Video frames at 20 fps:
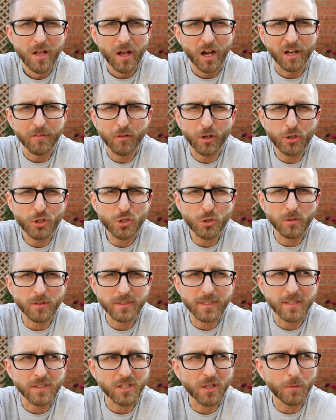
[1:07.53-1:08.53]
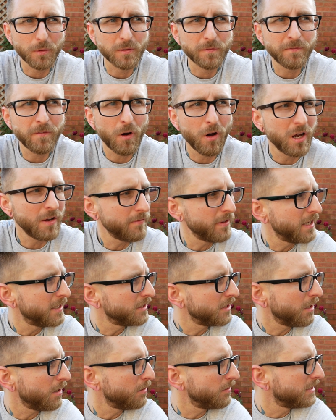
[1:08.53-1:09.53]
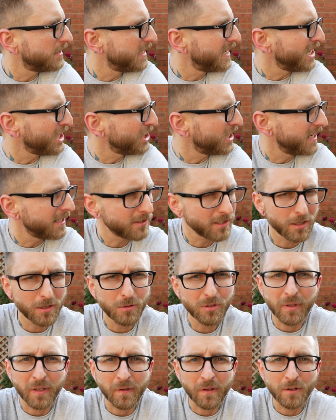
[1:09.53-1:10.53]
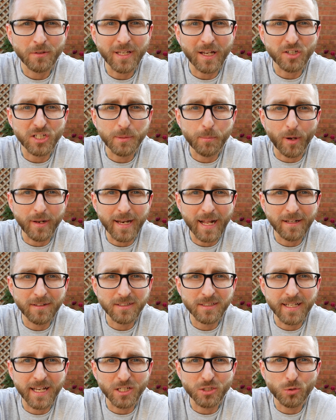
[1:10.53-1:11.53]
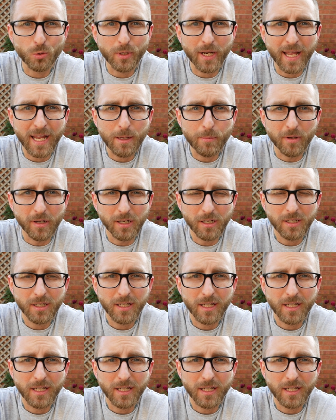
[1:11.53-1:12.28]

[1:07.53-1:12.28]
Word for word: I've known Sean since I was five years old, six years old. He was actually my nan's next door neighbour